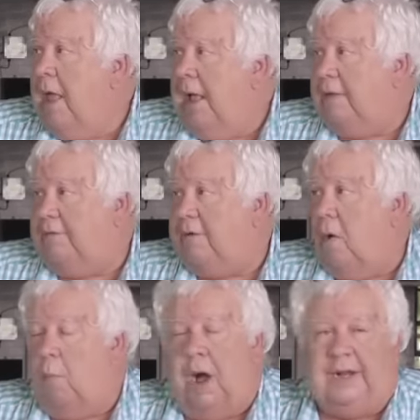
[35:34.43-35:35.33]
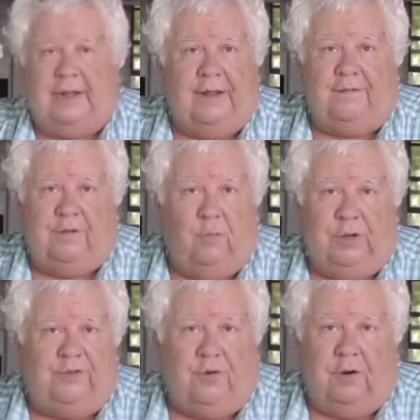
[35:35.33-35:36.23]
And so my Tesla,
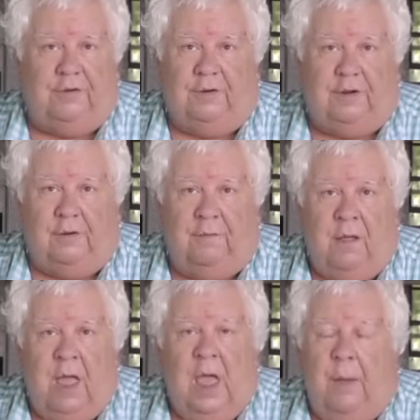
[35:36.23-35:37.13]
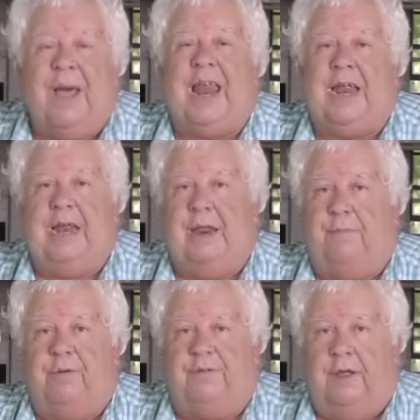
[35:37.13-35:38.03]
we charge it to about
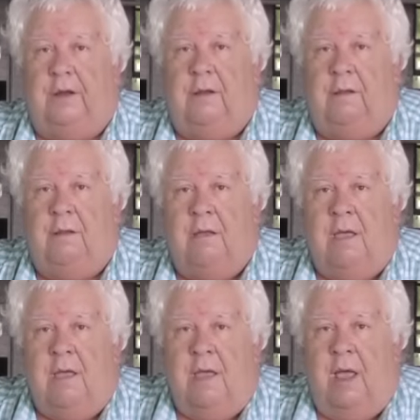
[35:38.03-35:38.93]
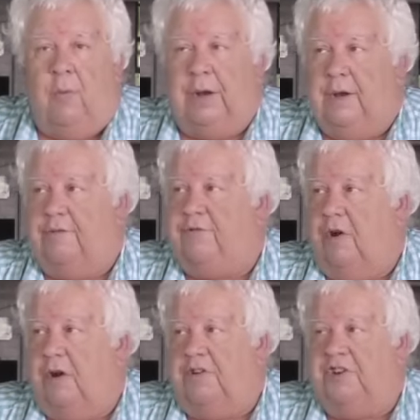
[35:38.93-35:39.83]
80%, and we
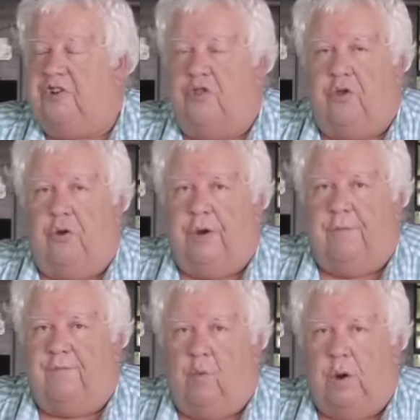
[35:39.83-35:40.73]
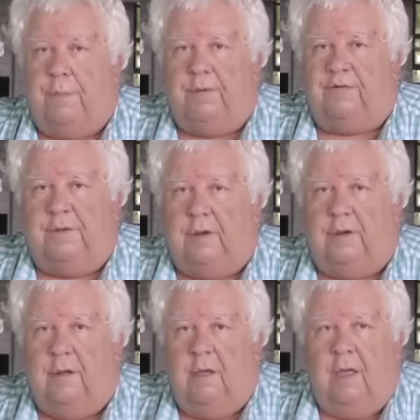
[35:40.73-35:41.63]
discharge it to 30 or 40%,
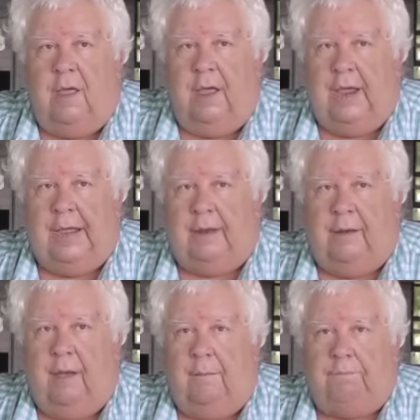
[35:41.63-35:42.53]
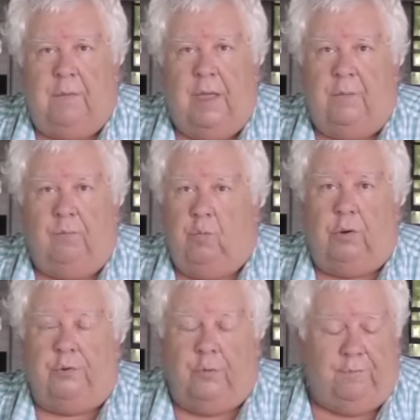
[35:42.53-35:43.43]
and
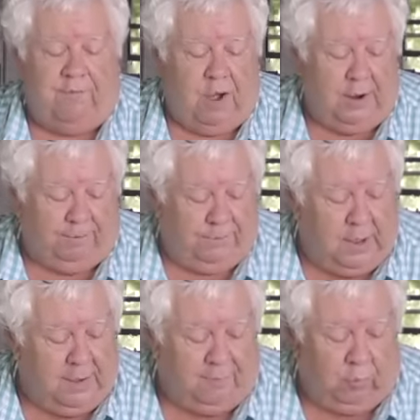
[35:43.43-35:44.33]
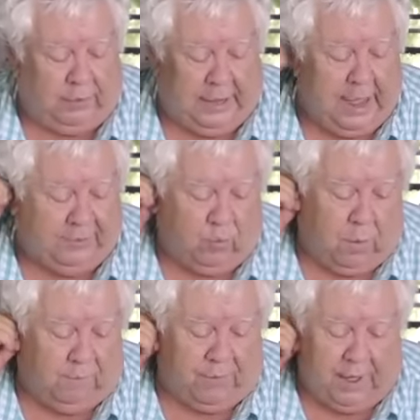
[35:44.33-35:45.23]
we're doing fine. I've only got
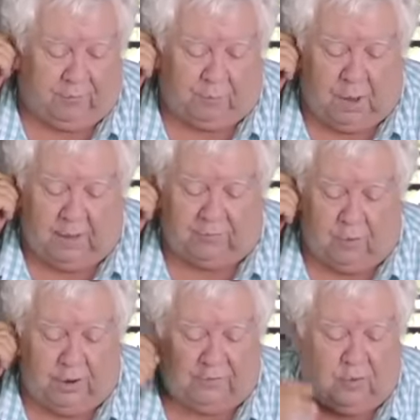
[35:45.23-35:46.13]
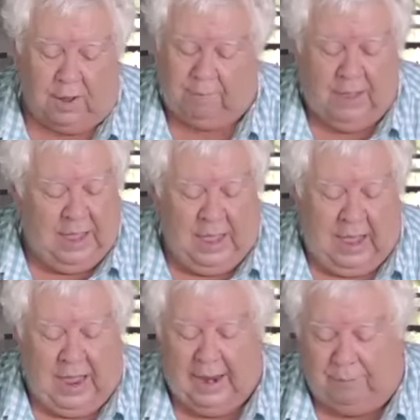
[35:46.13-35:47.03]
12,000 miles on it, so
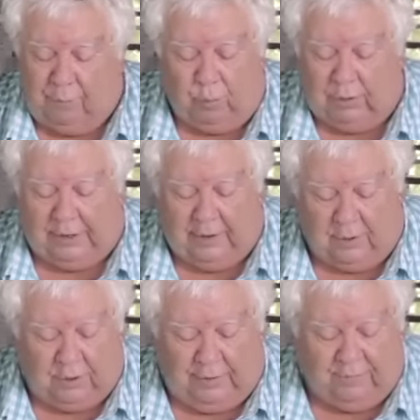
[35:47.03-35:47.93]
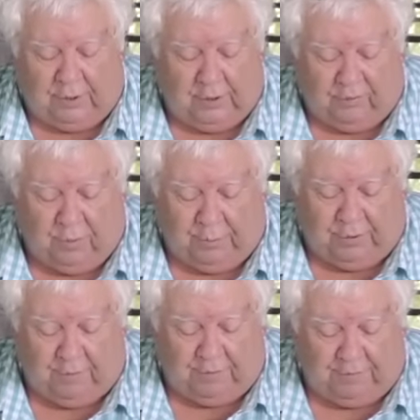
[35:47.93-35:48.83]
I really couldn't even
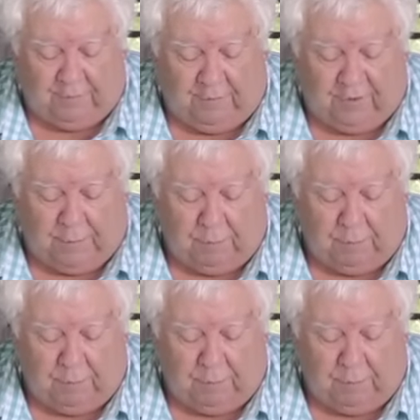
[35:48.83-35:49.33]
contribute to this survey.